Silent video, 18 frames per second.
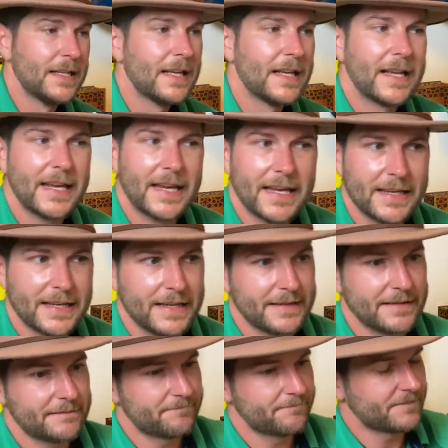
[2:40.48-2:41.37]

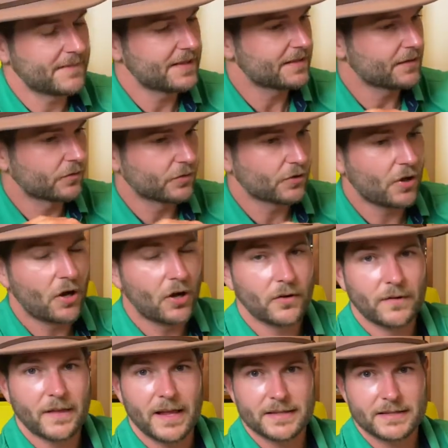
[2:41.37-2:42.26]
It is a
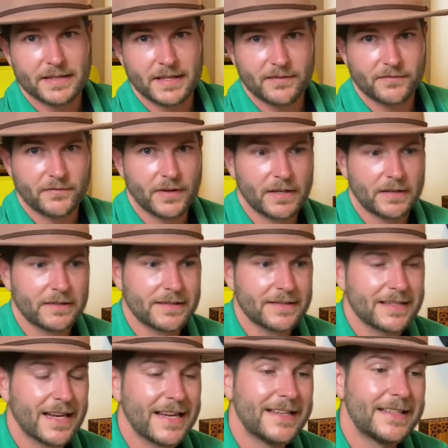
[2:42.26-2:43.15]
long lasting
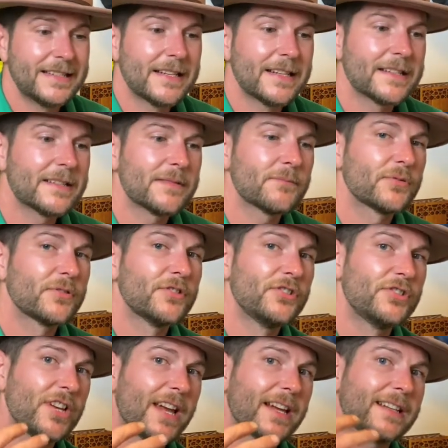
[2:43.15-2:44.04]
fragrance. It doesn't
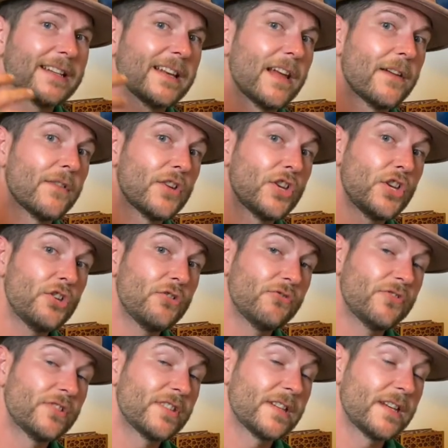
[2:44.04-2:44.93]
project and have a
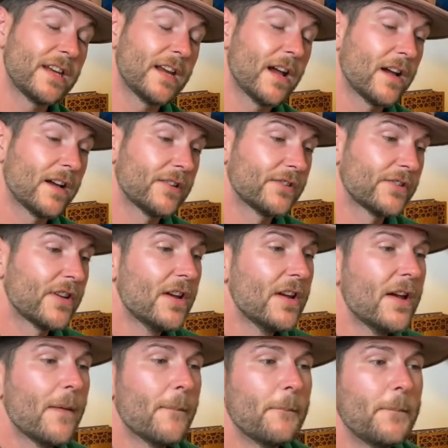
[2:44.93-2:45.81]
huge sillage,
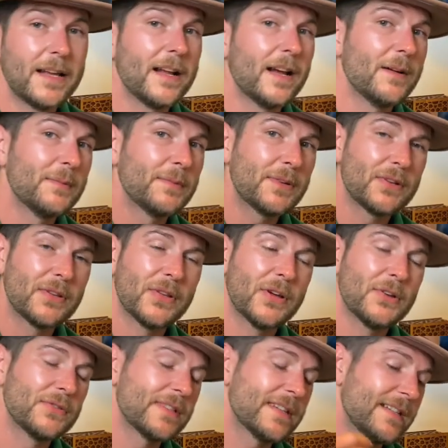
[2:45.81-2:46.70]
but up
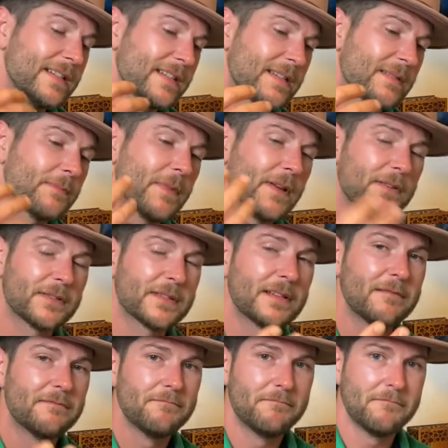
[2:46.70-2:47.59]
close it smells
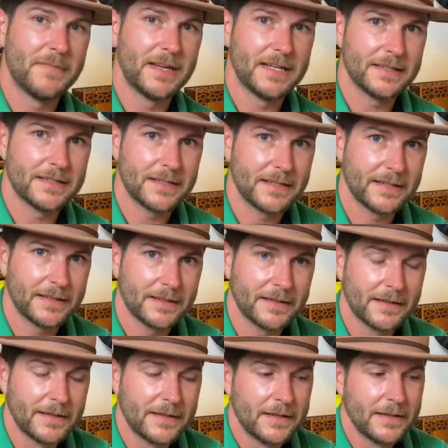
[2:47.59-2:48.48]
amazing.
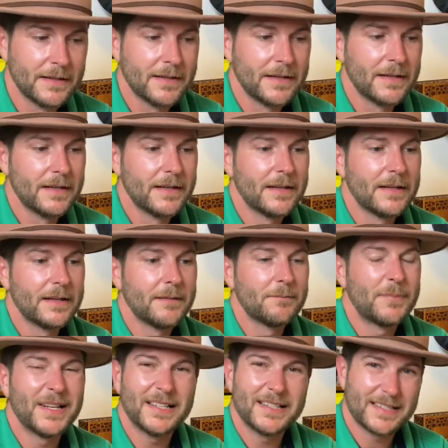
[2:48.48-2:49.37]

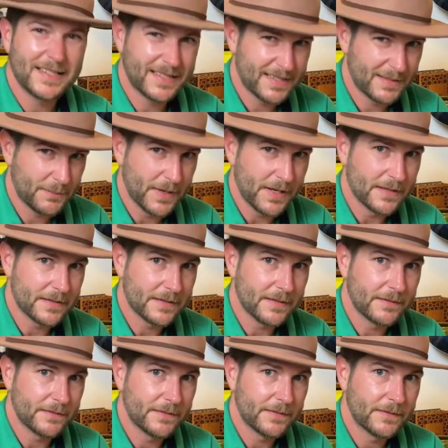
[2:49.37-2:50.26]
But it's
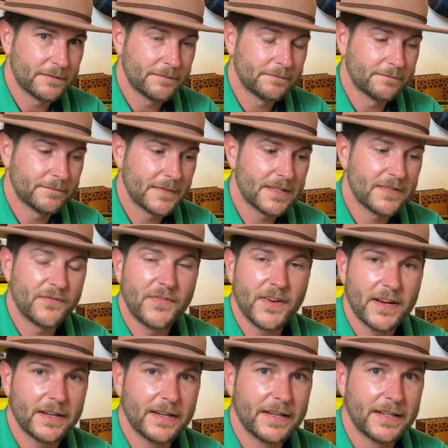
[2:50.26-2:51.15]
expensive. It's
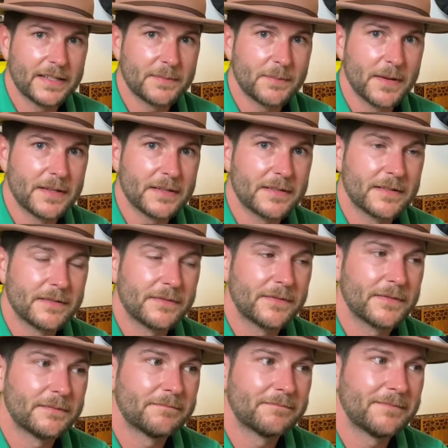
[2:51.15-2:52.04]
very expensive.
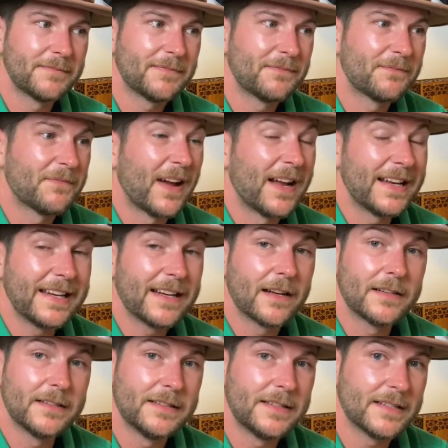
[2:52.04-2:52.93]
Finding
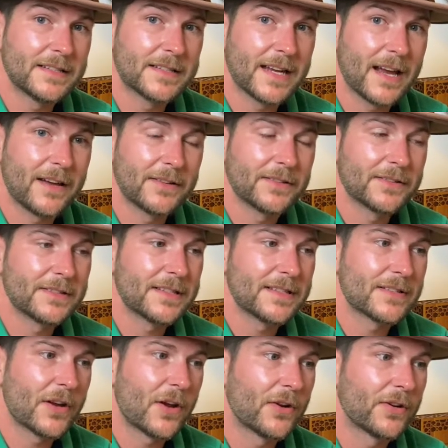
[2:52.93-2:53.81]
on discounters
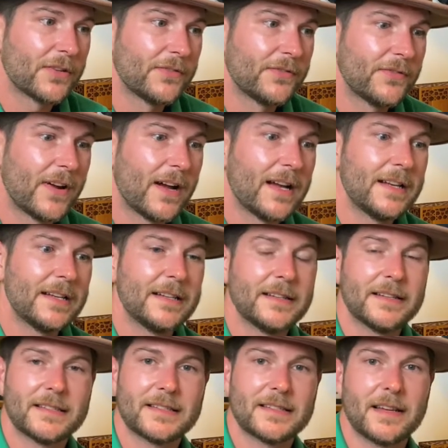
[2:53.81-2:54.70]
it's hard to find in
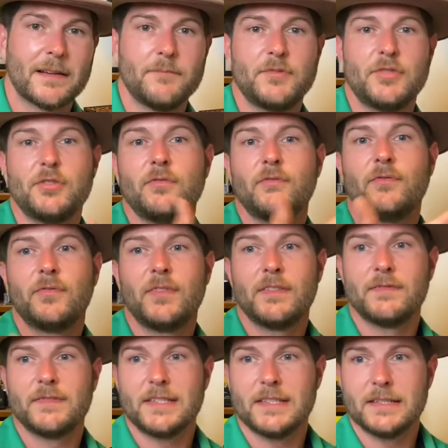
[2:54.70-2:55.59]
the sub
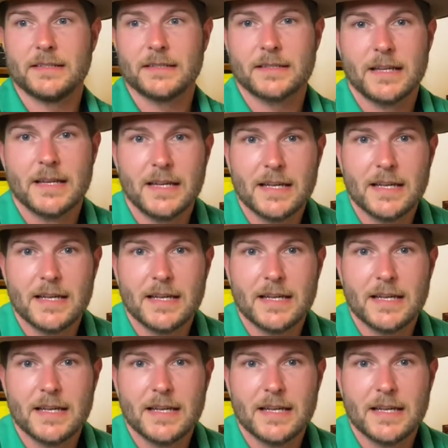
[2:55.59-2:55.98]
250s.